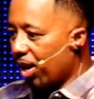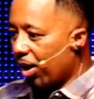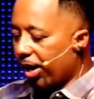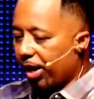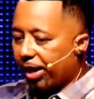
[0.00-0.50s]

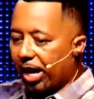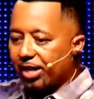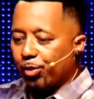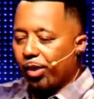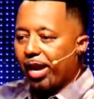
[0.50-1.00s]
They, they
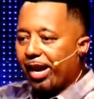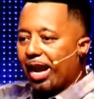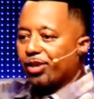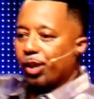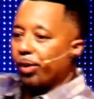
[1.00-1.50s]
constantly want to hang
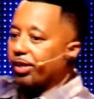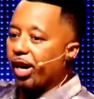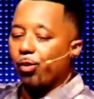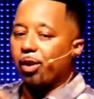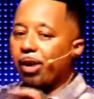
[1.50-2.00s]
out somewhere. They
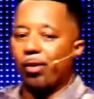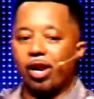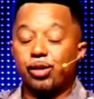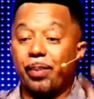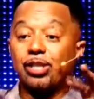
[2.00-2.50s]
don't want to be around,
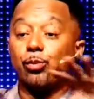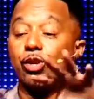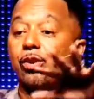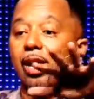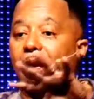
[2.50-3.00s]
especially
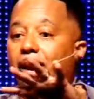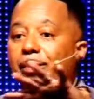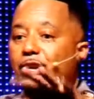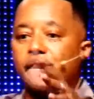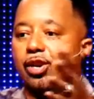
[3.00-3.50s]
when you, I don't
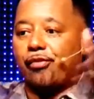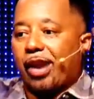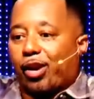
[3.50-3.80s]
mean you, if you